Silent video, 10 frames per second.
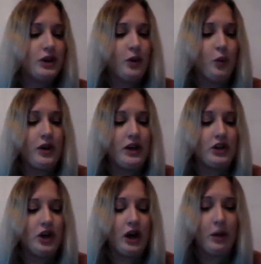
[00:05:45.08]
We can
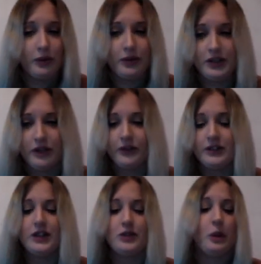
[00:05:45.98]
talk about the
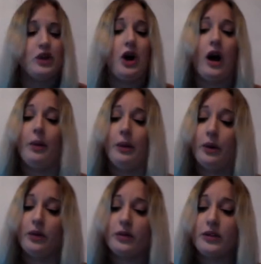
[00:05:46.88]
differences when we talk about
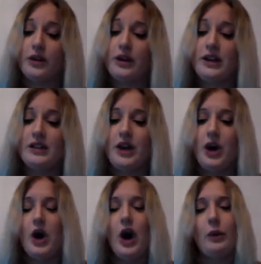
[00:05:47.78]
theories
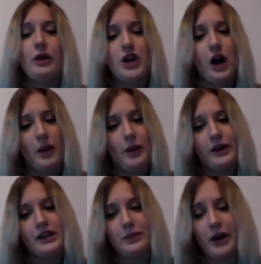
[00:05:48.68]
or when we talk about
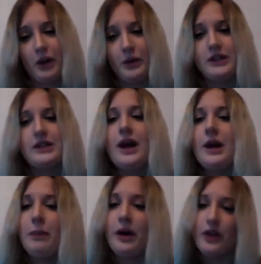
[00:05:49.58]
experiments,
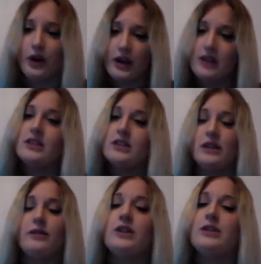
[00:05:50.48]
but there is a
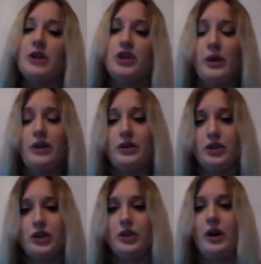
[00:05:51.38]
difference between the
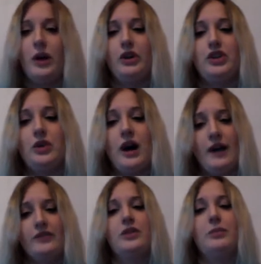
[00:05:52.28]
two, and we do have
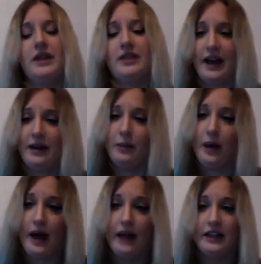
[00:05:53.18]
to make that
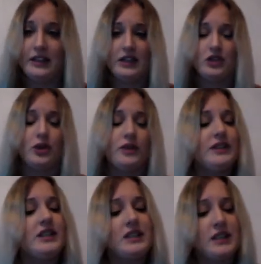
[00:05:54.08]
at least a sort of a
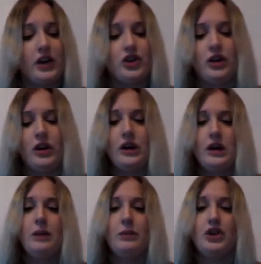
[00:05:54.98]
distinction
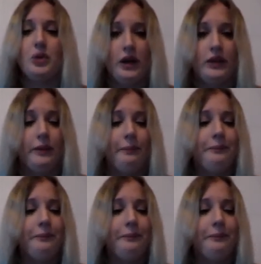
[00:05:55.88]
between them.